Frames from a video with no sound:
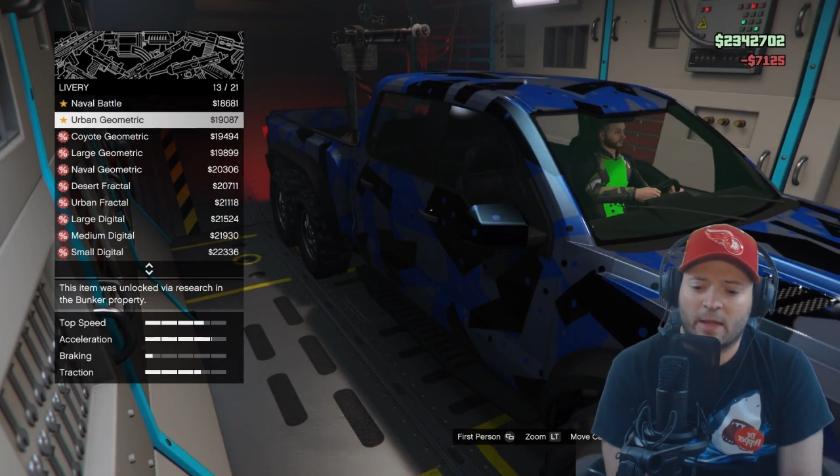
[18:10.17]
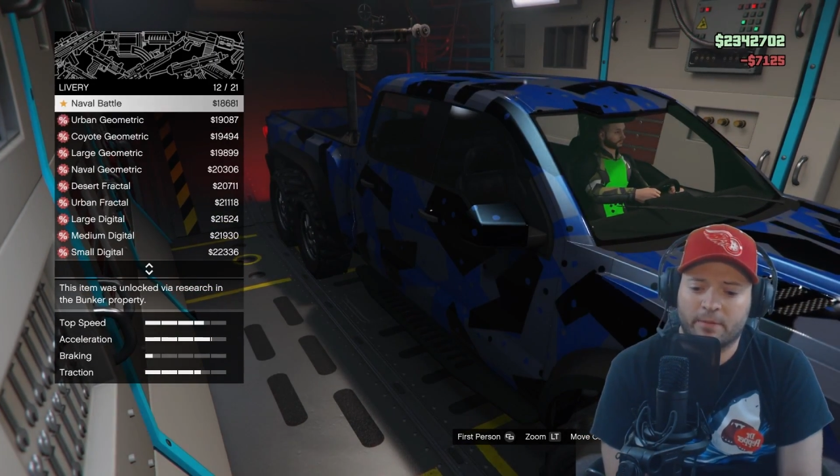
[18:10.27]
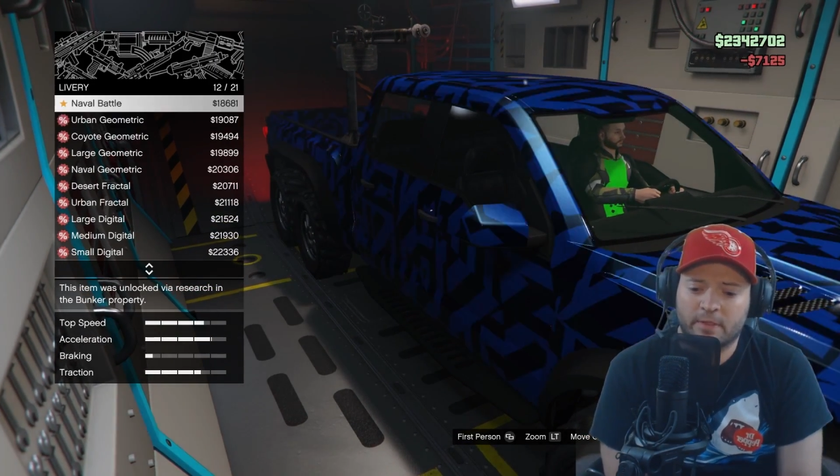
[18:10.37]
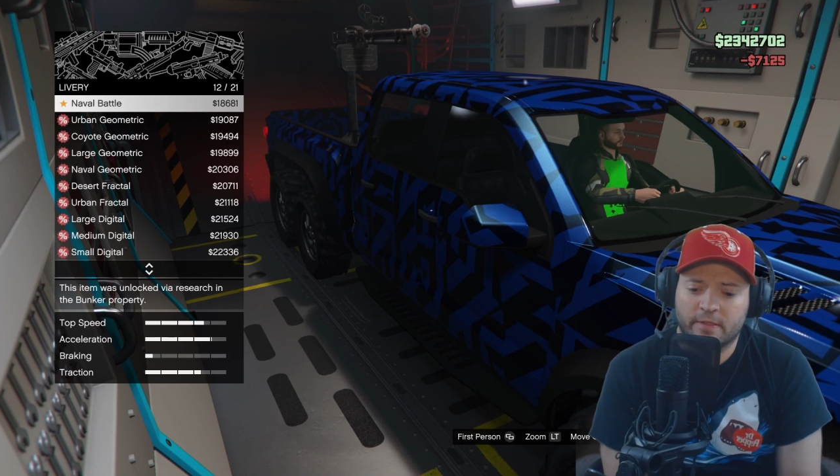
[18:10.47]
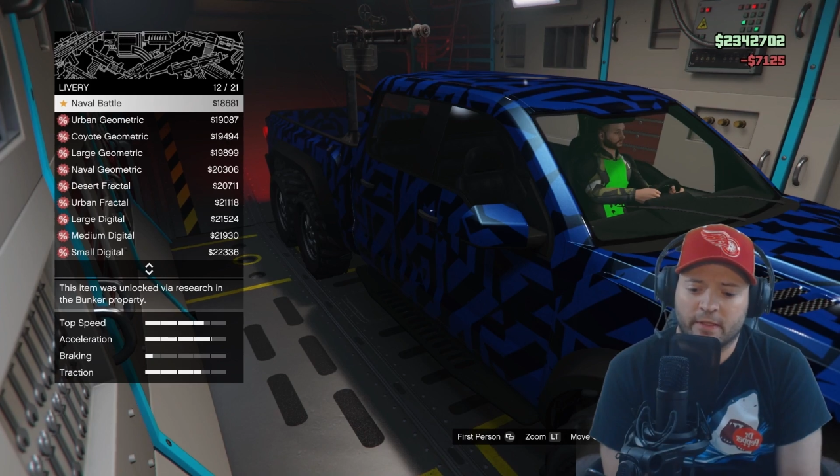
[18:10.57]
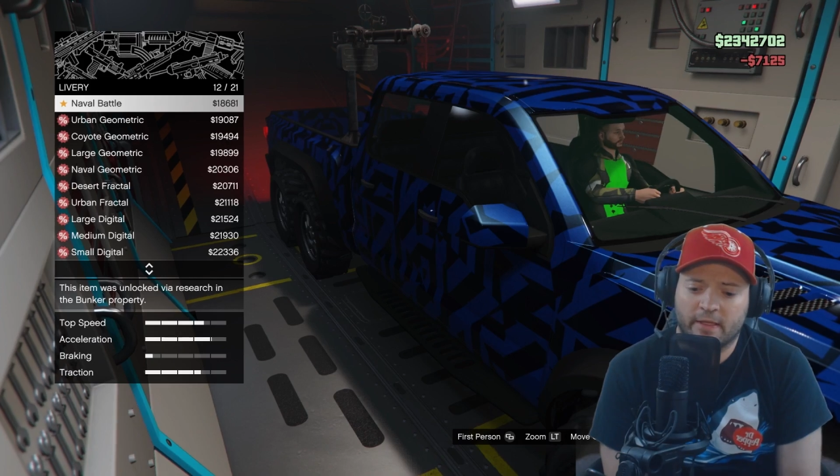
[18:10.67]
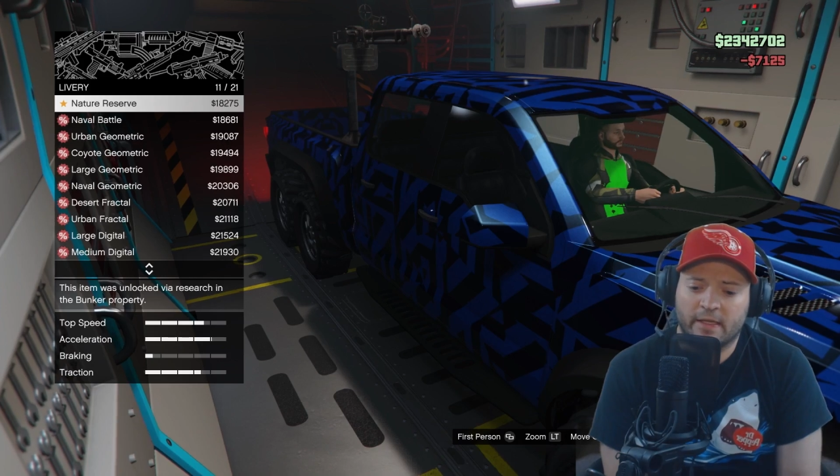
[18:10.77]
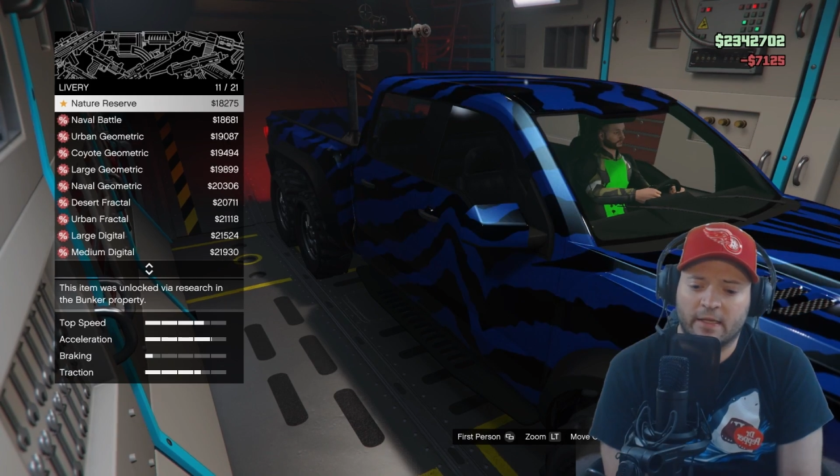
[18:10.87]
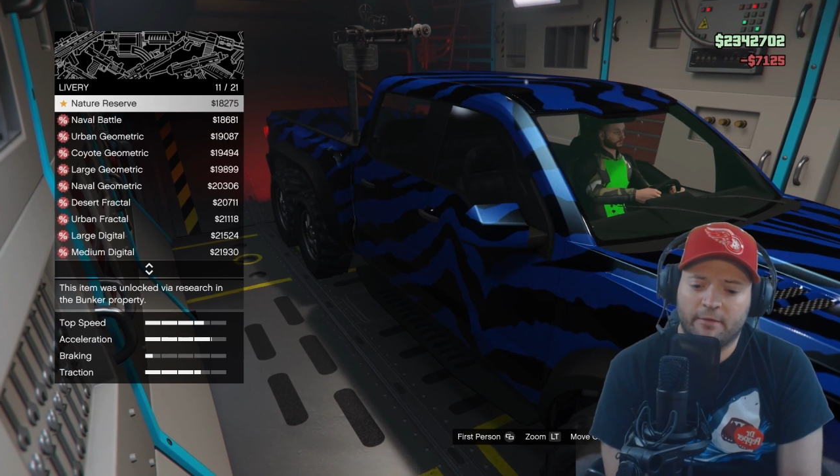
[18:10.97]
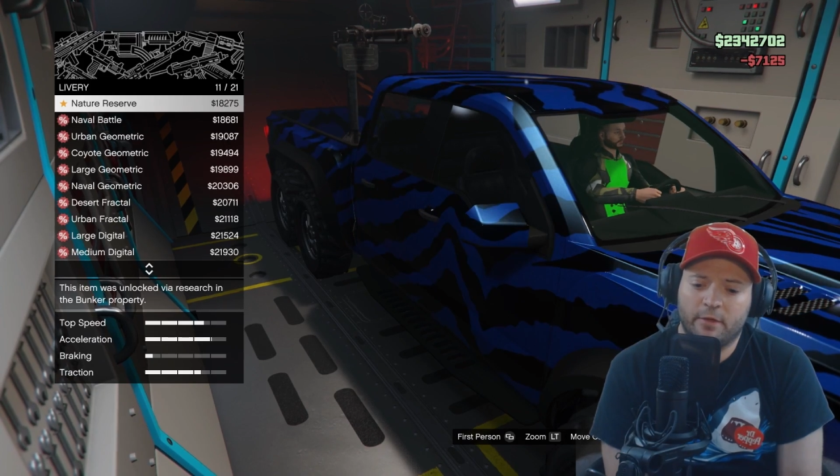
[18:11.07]
options that
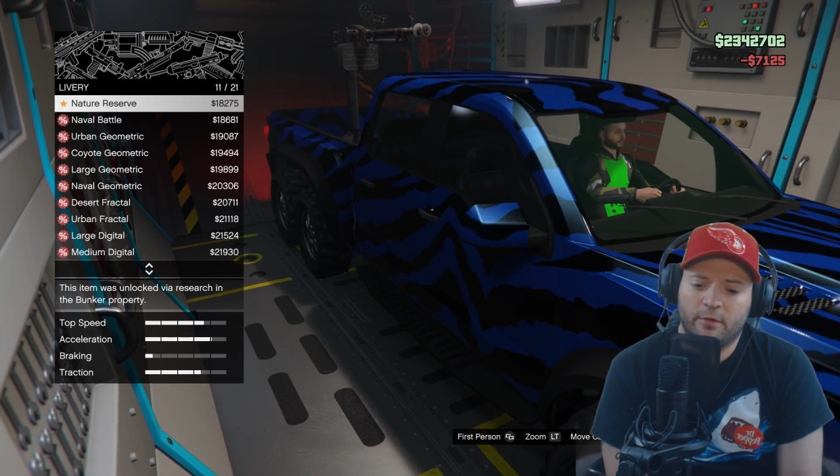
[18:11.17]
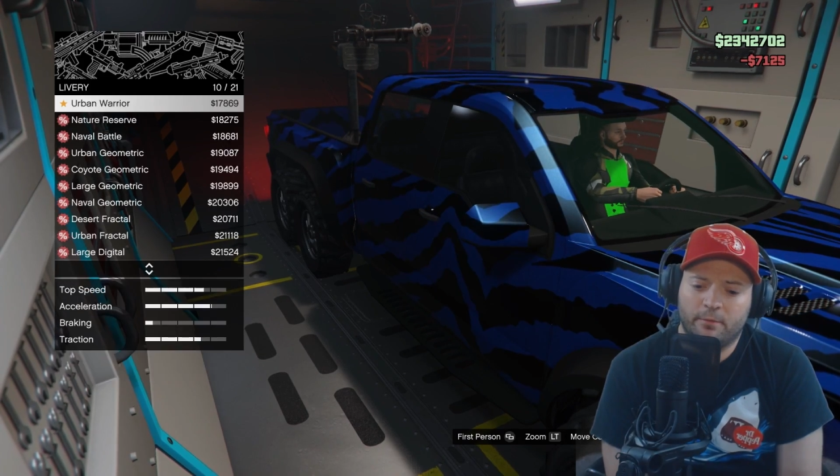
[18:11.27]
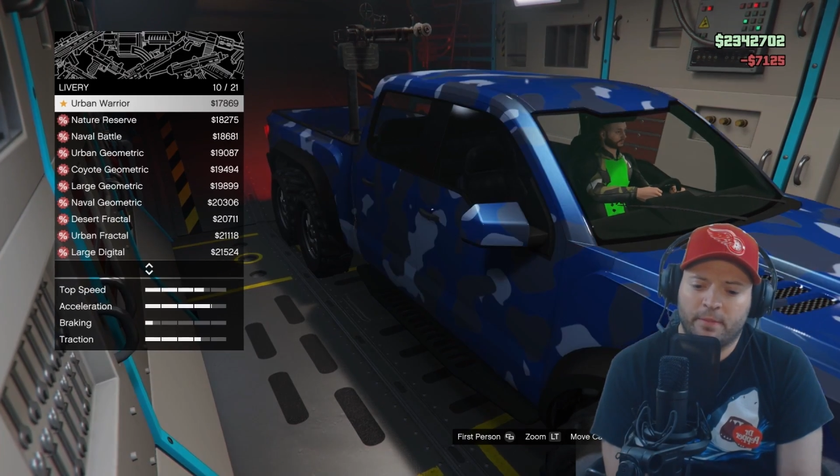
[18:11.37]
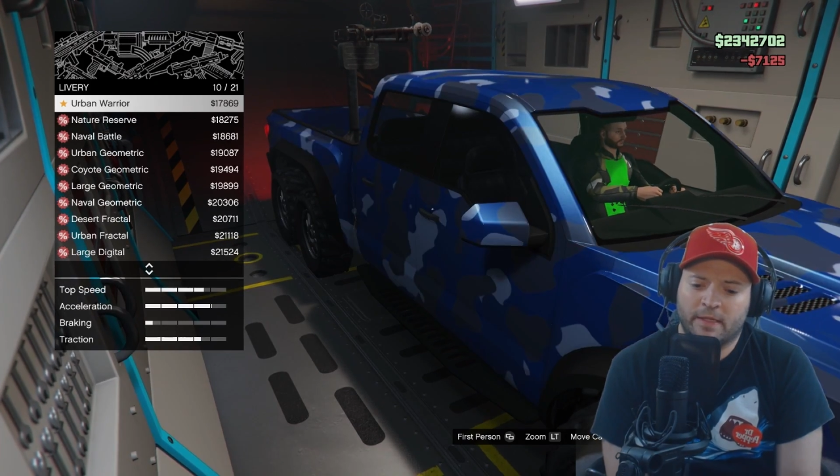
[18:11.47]
they give you,